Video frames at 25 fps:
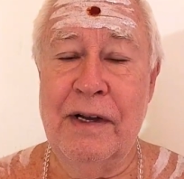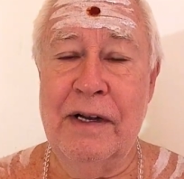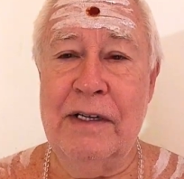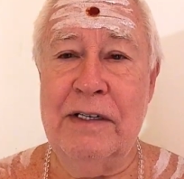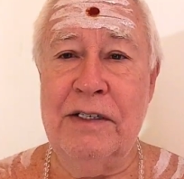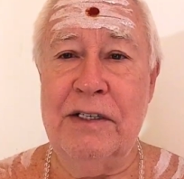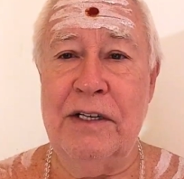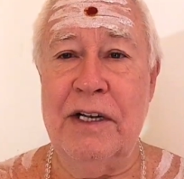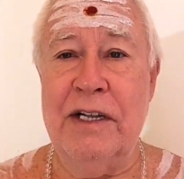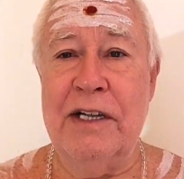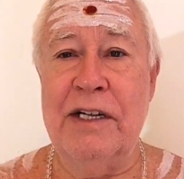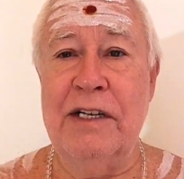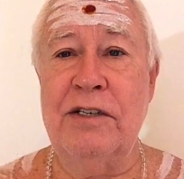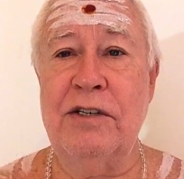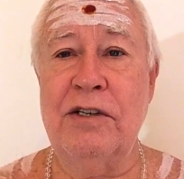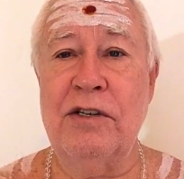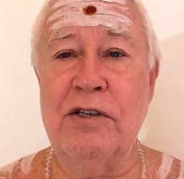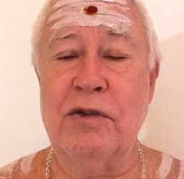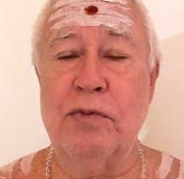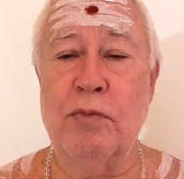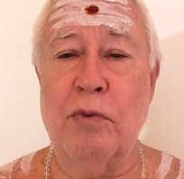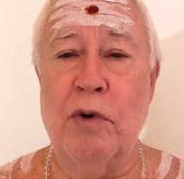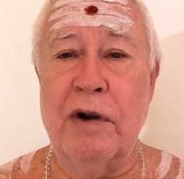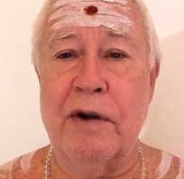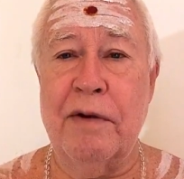See, this
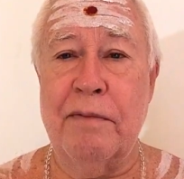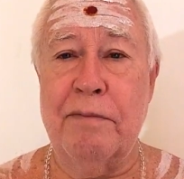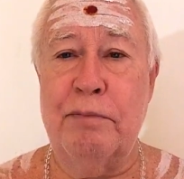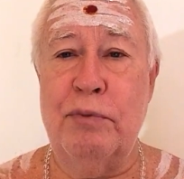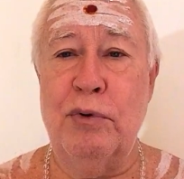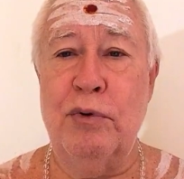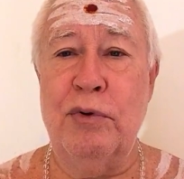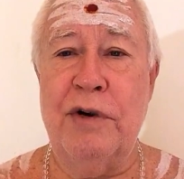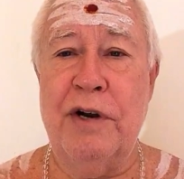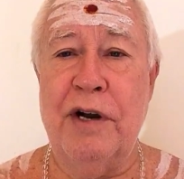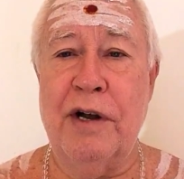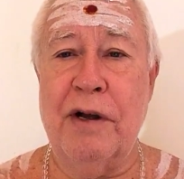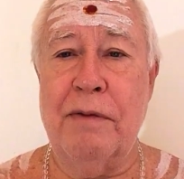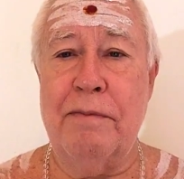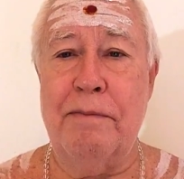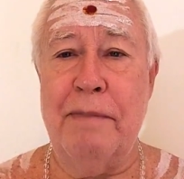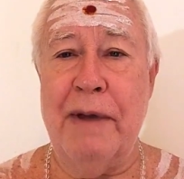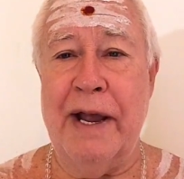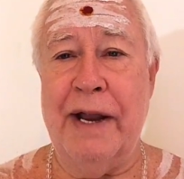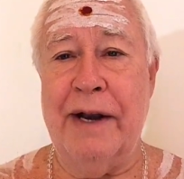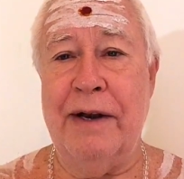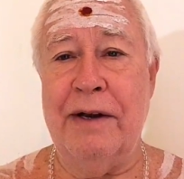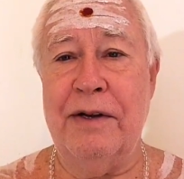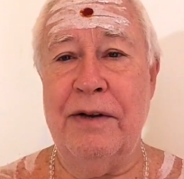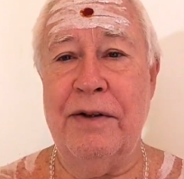is what Buddha
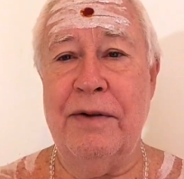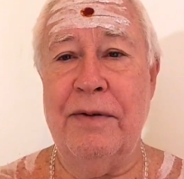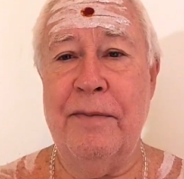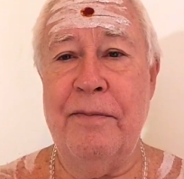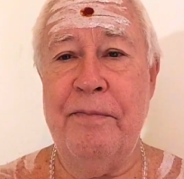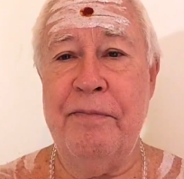meant